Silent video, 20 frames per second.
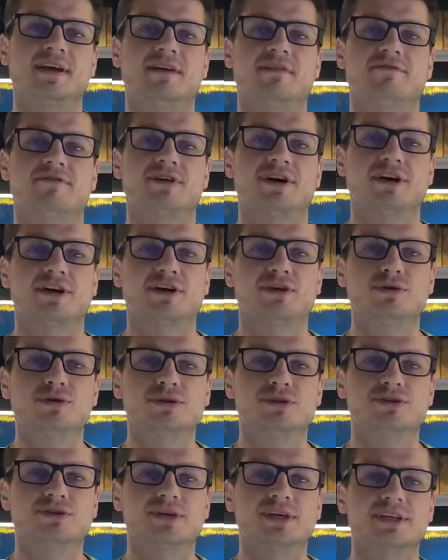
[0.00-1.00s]
got a cool
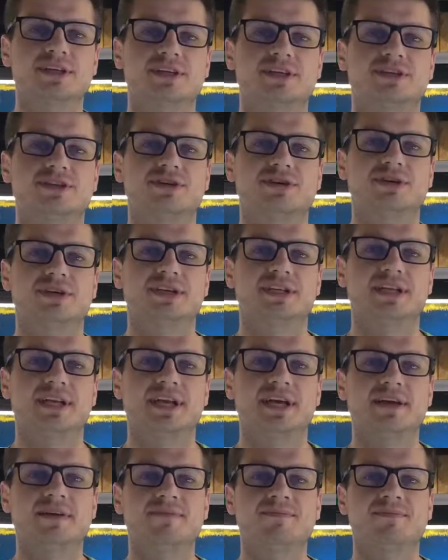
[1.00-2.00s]
trick to show you
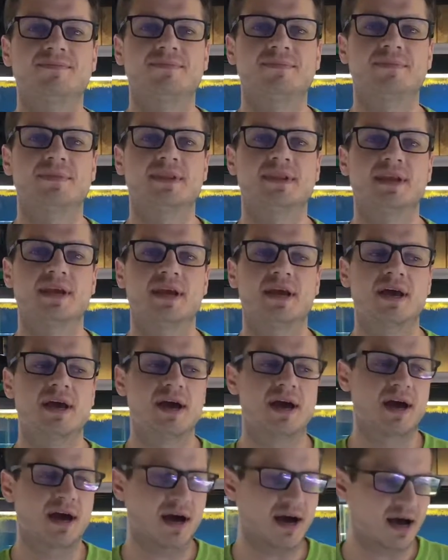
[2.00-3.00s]
today.
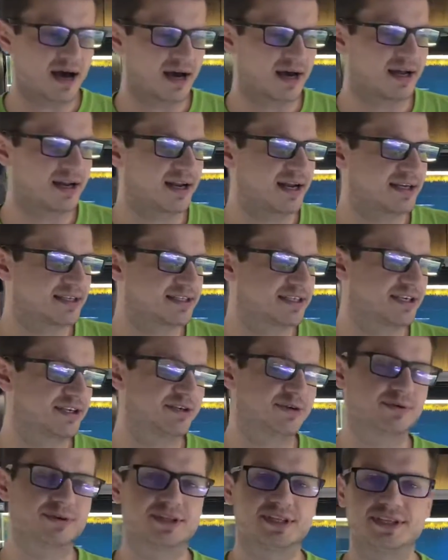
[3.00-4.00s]
It has to do
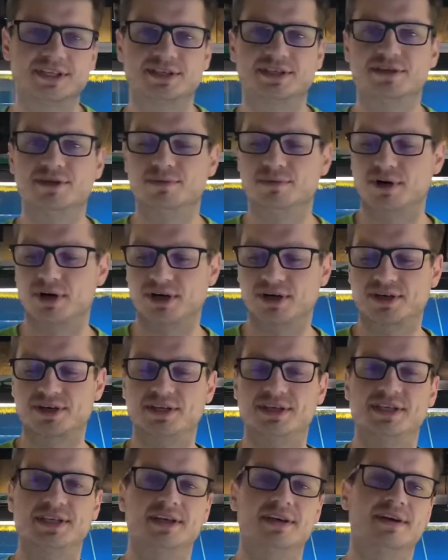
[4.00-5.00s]
with these two markers
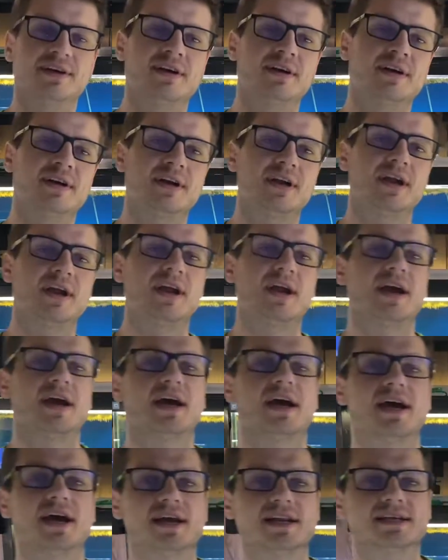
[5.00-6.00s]
here,
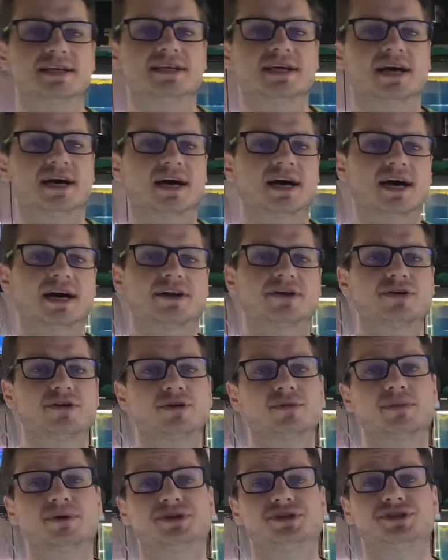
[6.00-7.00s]
and I don't know
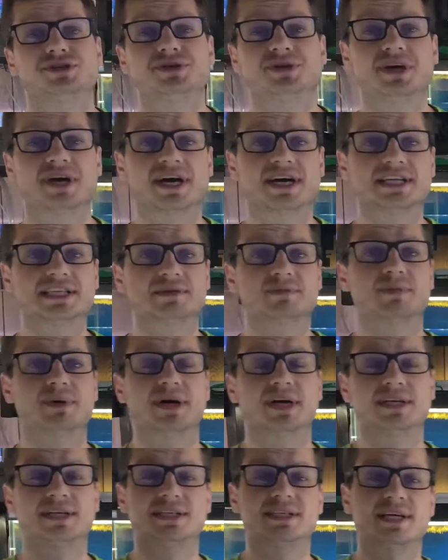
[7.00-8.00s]
about you guys,
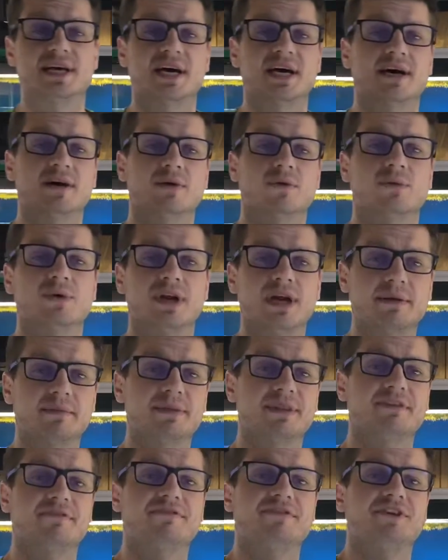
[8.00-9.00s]
but when I'm in the
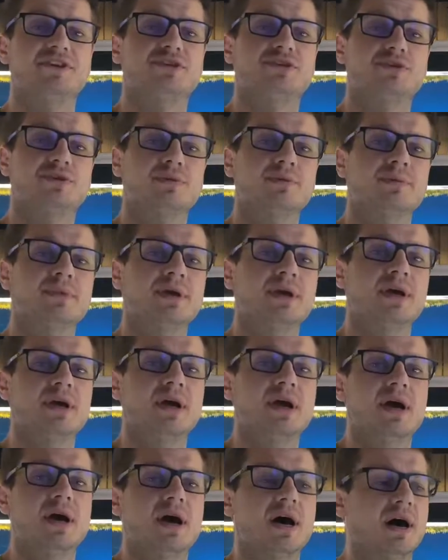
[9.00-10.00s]
fish room,
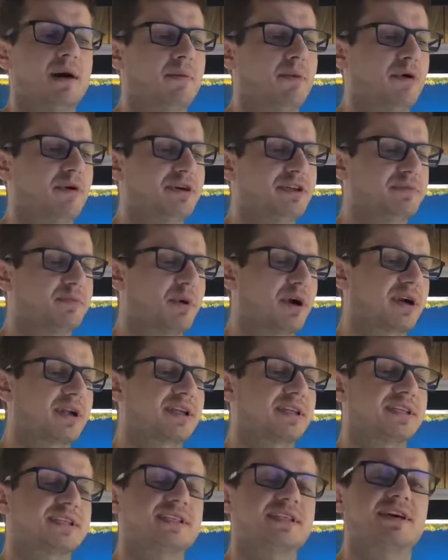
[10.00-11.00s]
I'm always marking
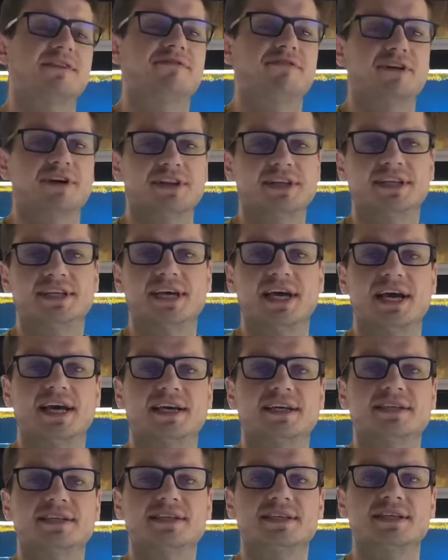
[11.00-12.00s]
stuff on the
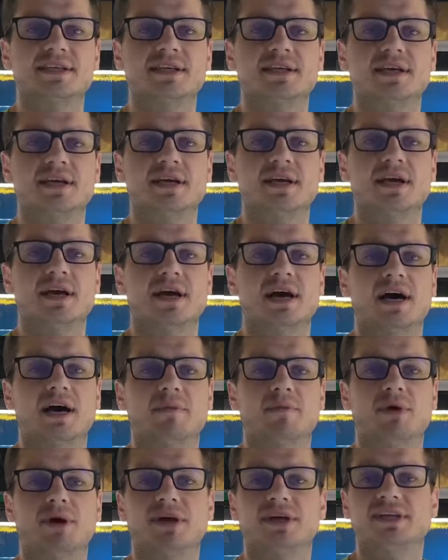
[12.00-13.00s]
tanks. I
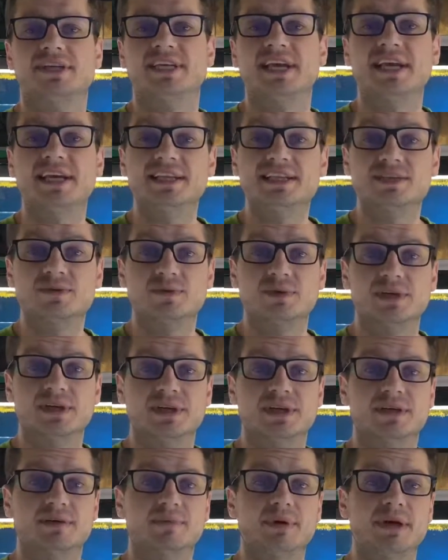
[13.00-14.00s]
mark dates
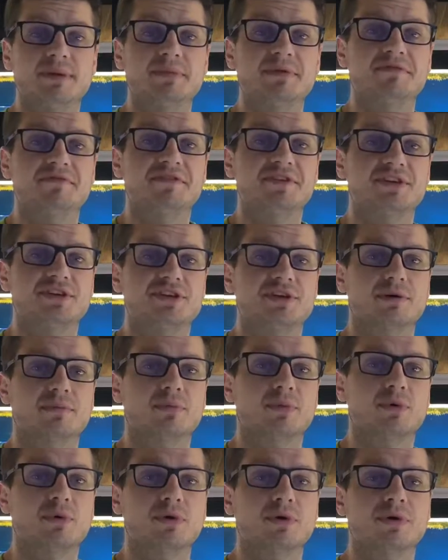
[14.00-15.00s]
when baby fish are
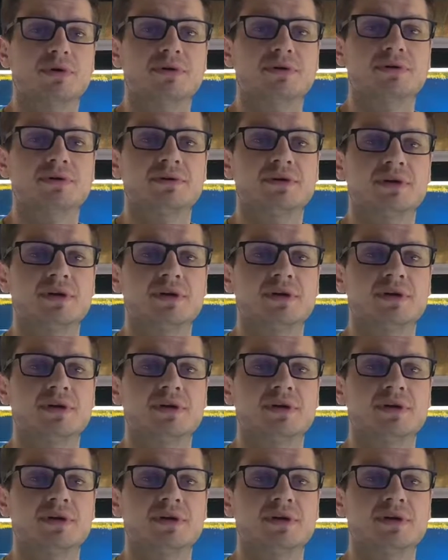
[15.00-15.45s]
born,